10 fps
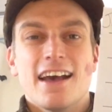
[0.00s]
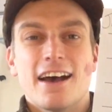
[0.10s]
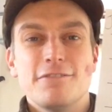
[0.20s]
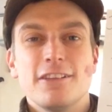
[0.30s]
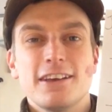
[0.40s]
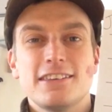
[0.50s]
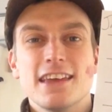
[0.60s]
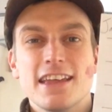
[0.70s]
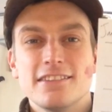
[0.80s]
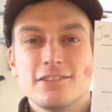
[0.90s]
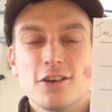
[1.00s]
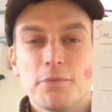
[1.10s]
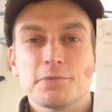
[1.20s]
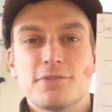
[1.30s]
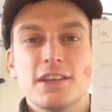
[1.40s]
I've looked in
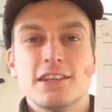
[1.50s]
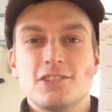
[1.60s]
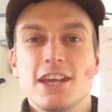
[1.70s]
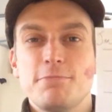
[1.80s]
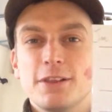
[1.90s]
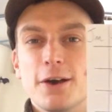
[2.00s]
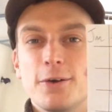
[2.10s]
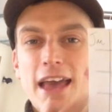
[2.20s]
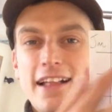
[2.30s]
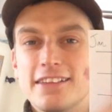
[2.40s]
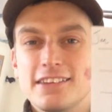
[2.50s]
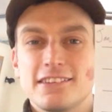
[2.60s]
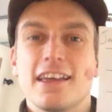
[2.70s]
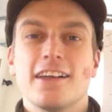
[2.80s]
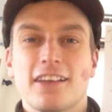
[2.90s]
shops for the cheap little
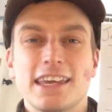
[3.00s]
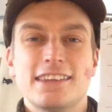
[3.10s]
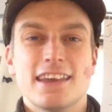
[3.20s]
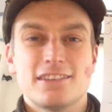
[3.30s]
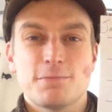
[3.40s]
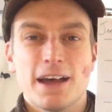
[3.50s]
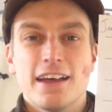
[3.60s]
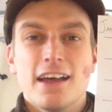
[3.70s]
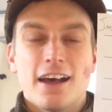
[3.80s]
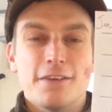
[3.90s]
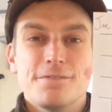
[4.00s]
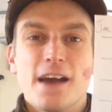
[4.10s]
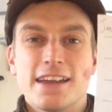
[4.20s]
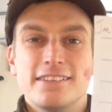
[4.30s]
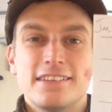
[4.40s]
calendars that are like this, but I've
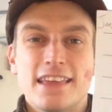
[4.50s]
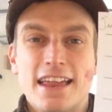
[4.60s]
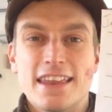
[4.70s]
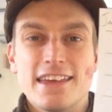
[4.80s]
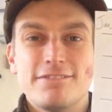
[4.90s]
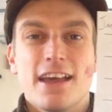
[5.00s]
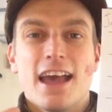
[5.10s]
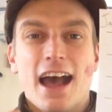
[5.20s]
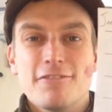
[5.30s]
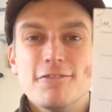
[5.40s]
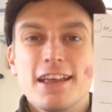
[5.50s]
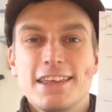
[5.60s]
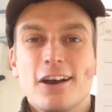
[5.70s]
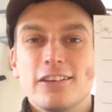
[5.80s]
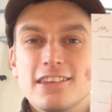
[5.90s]
found that they haven't
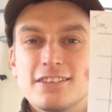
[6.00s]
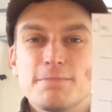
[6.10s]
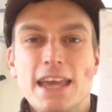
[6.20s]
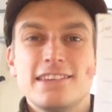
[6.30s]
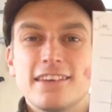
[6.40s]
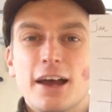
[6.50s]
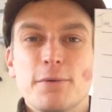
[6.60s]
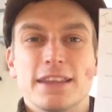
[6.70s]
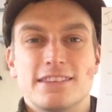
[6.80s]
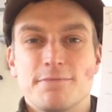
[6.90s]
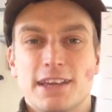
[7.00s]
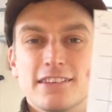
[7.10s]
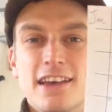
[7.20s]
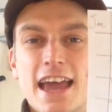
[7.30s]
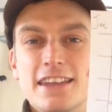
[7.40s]
really got the space that I want, and
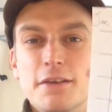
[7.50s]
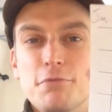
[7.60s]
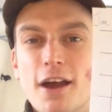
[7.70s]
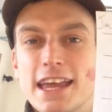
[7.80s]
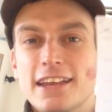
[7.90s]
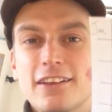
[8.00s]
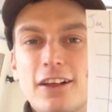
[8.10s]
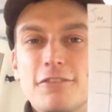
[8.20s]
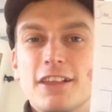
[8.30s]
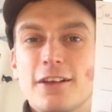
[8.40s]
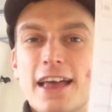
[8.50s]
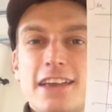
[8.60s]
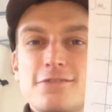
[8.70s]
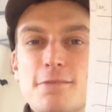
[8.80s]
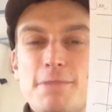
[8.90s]
because I end up writing a lot of little
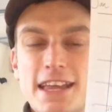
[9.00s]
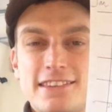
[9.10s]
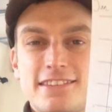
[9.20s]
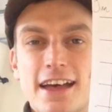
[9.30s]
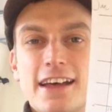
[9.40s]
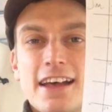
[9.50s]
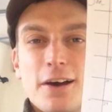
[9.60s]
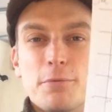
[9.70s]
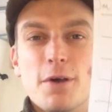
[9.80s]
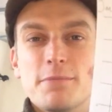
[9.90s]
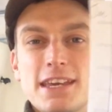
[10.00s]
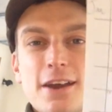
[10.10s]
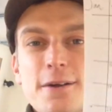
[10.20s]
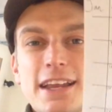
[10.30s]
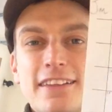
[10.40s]
extra bits that will probably
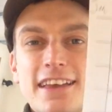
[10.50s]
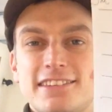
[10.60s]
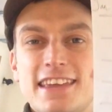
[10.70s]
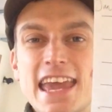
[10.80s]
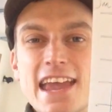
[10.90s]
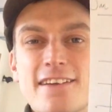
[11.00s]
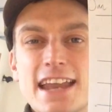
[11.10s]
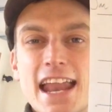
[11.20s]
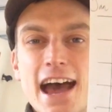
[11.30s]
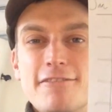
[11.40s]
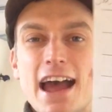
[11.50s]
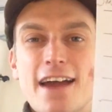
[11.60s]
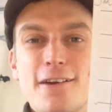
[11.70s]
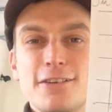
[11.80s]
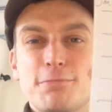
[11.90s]
go in a list here and then have arrows